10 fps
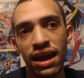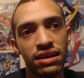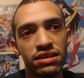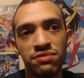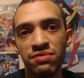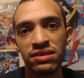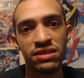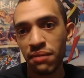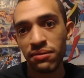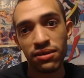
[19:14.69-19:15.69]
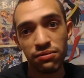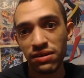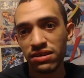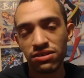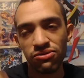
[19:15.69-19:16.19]
And we top it up
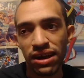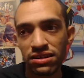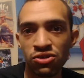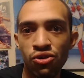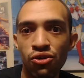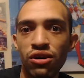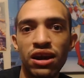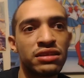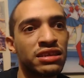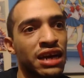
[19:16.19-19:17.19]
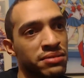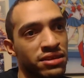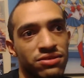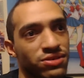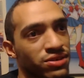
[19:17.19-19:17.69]
with Crisis Core and Type
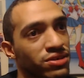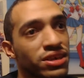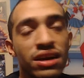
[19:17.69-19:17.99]
Zero.